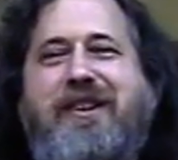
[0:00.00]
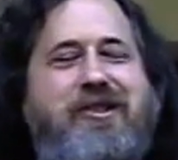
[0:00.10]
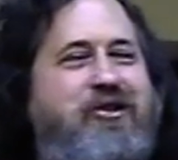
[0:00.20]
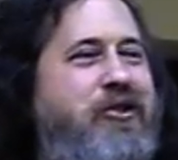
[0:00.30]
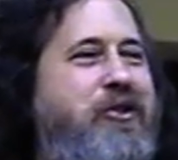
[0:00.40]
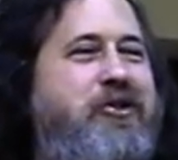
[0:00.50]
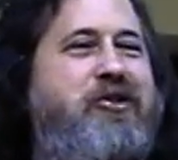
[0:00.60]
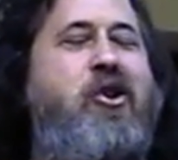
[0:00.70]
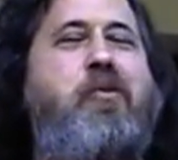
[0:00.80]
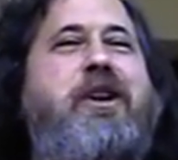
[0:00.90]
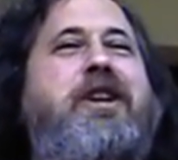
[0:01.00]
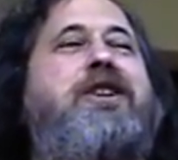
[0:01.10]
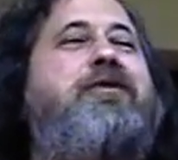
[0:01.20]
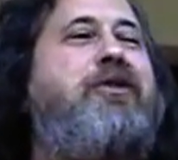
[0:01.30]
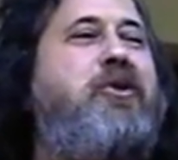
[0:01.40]
So there are so many
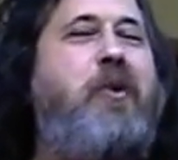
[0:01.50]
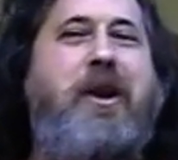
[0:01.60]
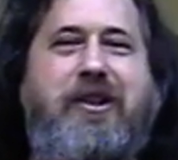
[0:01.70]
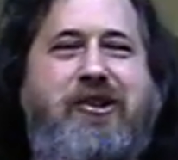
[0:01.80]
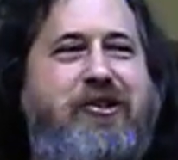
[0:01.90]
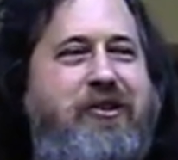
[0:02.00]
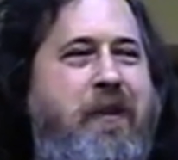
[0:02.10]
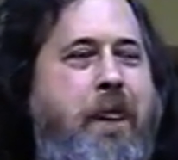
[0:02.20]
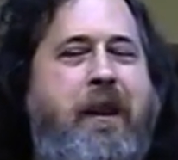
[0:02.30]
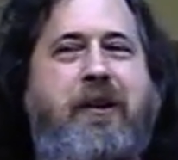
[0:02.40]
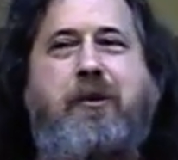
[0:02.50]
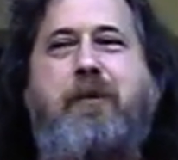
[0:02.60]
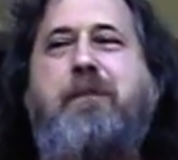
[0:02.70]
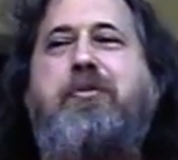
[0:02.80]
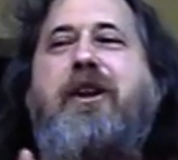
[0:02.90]
different ways to
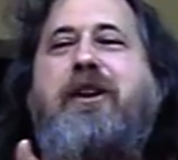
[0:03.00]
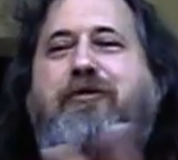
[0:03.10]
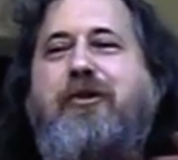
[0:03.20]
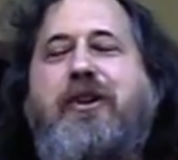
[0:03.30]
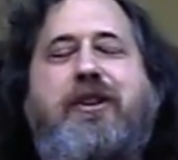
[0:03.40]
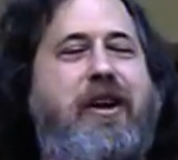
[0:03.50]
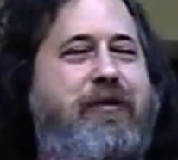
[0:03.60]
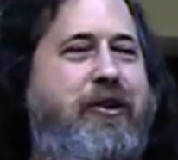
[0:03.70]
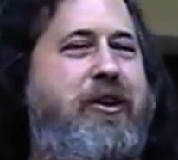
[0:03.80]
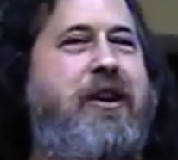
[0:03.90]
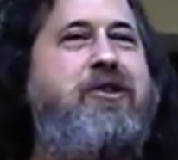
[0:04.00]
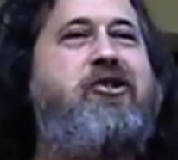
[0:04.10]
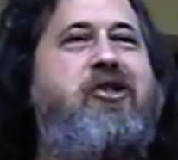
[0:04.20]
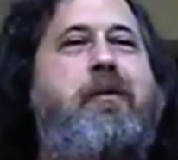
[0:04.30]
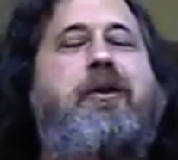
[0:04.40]
be playfully clever, and
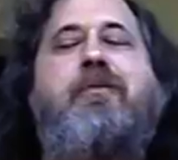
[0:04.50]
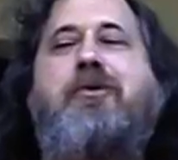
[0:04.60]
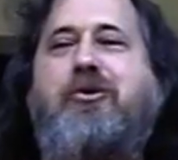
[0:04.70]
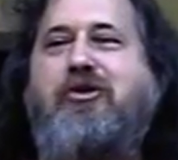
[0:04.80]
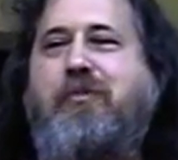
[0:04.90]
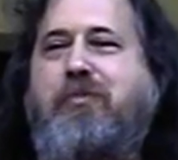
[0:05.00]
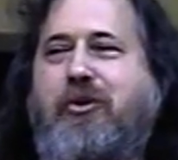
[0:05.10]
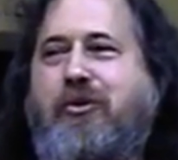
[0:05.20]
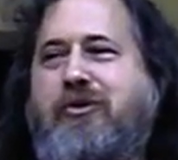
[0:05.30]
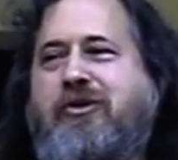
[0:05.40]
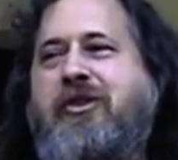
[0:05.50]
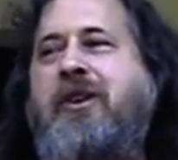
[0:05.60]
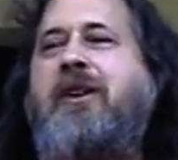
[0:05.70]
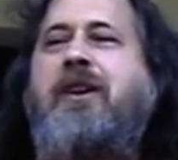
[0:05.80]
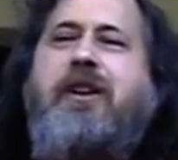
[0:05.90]
some of them use
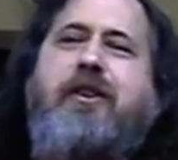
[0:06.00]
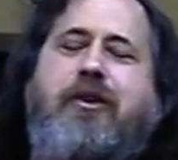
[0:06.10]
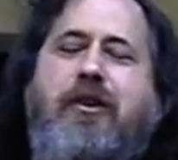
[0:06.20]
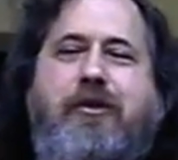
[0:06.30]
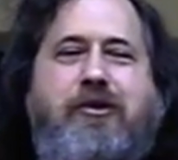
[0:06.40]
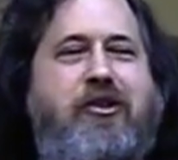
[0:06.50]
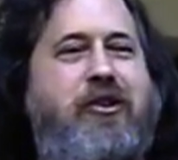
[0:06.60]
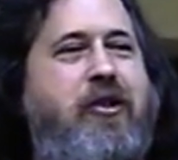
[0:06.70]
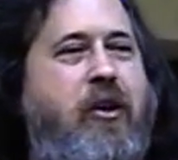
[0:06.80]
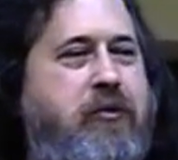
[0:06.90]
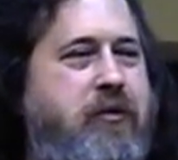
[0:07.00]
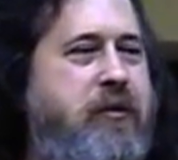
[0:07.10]
computers, and there are others that don't.